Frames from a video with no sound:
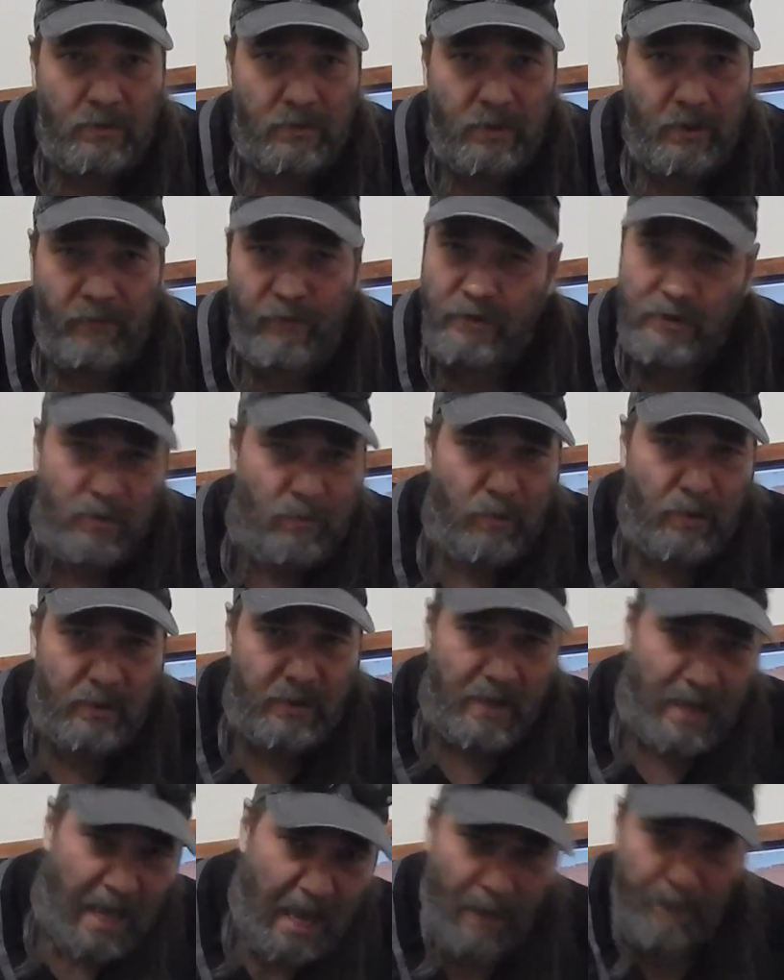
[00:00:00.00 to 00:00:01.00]
If it's your
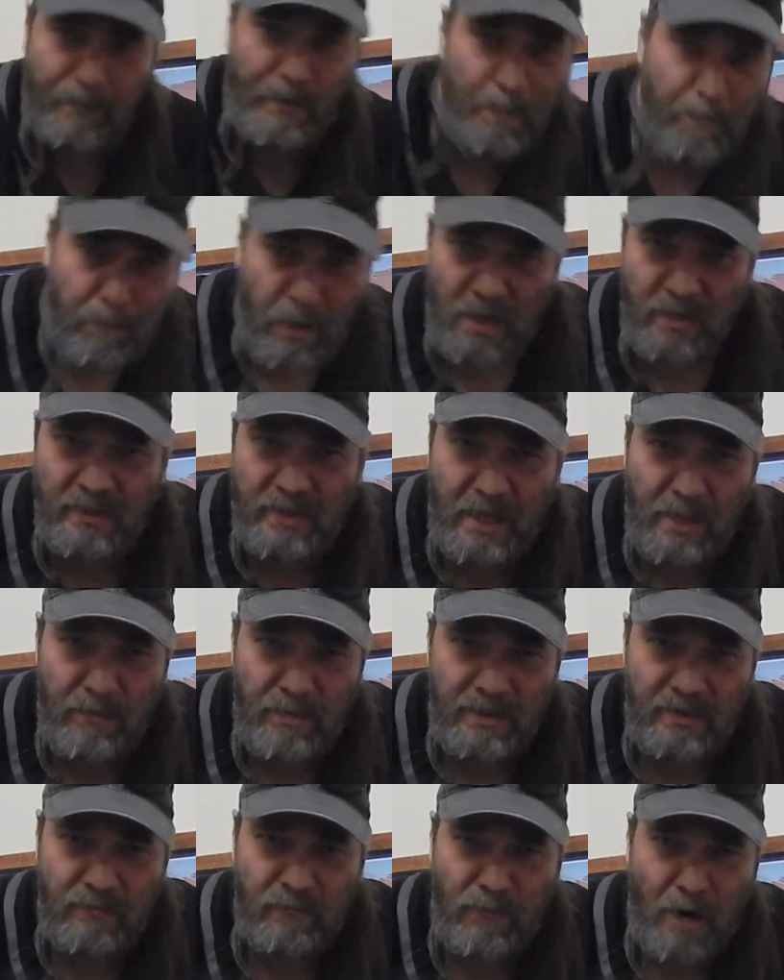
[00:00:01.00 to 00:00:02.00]
birthday, happy birthday,
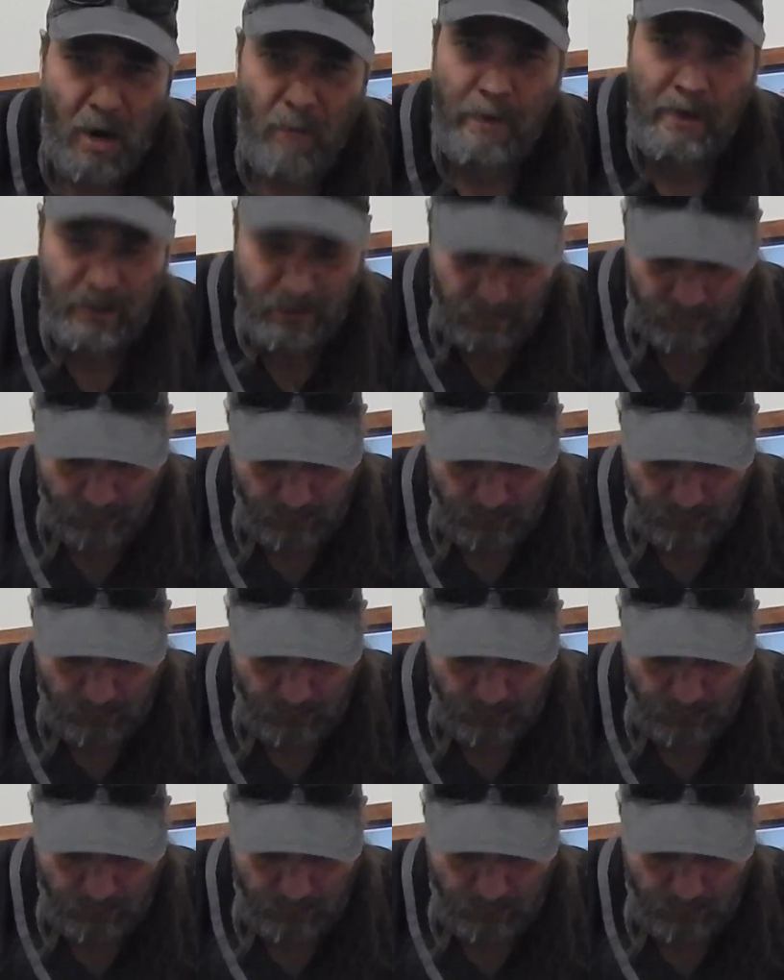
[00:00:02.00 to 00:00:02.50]
Mr. Roman.